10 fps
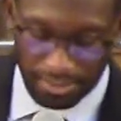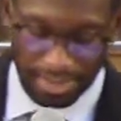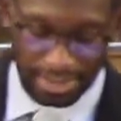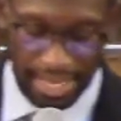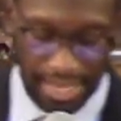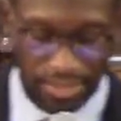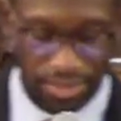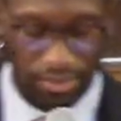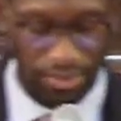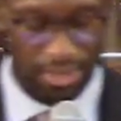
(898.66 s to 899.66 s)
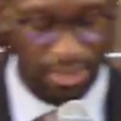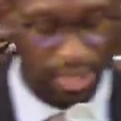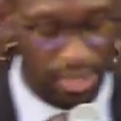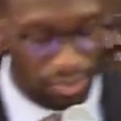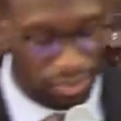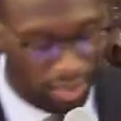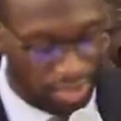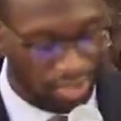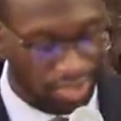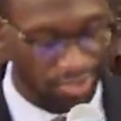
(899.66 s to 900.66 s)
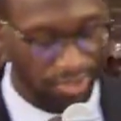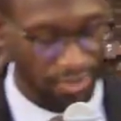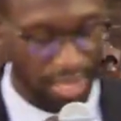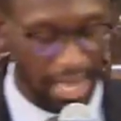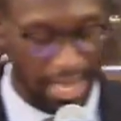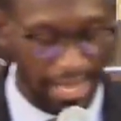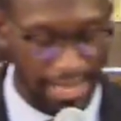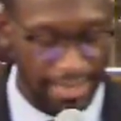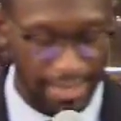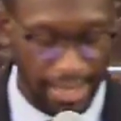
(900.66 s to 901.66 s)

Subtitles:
the statutes and instructions of God."